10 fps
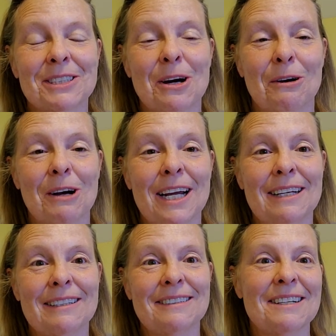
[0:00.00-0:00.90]
All right.
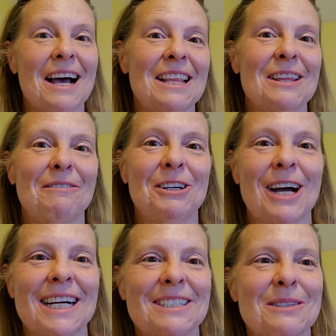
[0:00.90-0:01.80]
I love you
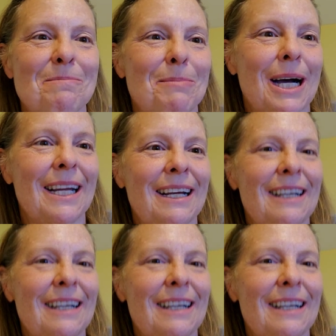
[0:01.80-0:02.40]
guys. Bye.